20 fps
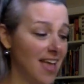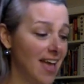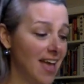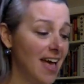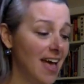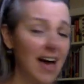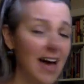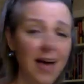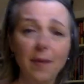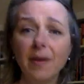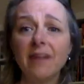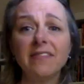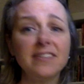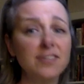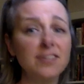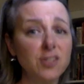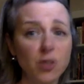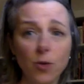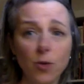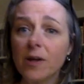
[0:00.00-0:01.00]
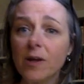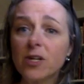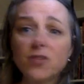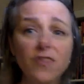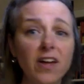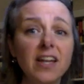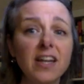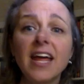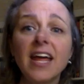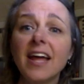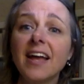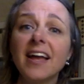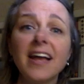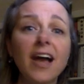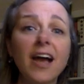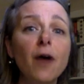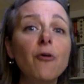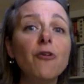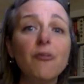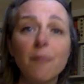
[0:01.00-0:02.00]
I'm having so much fun hanging
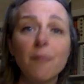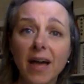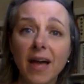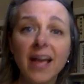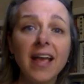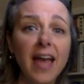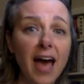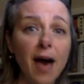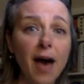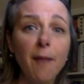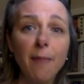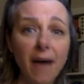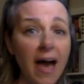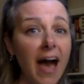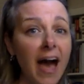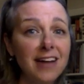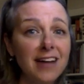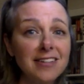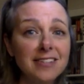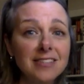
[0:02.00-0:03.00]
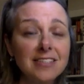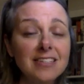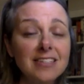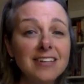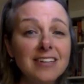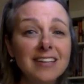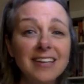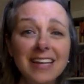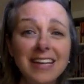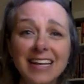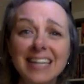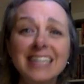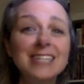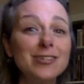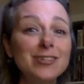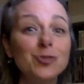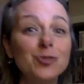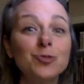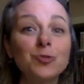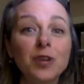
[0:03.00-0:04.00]
out with my cat Pax.
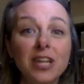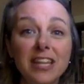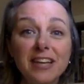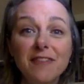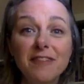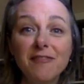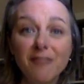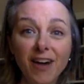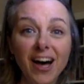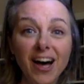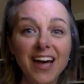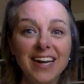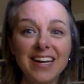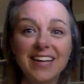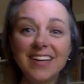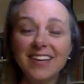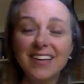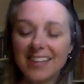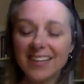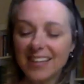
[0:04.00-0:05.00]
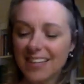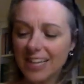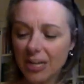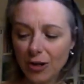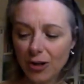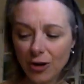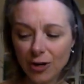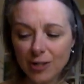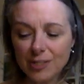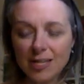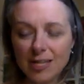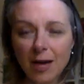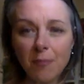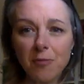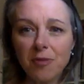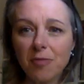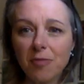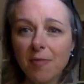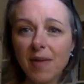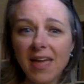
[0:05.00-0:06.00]
He's really fun. Curls up
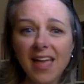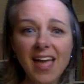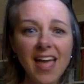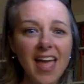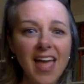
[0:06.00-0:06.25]
with me.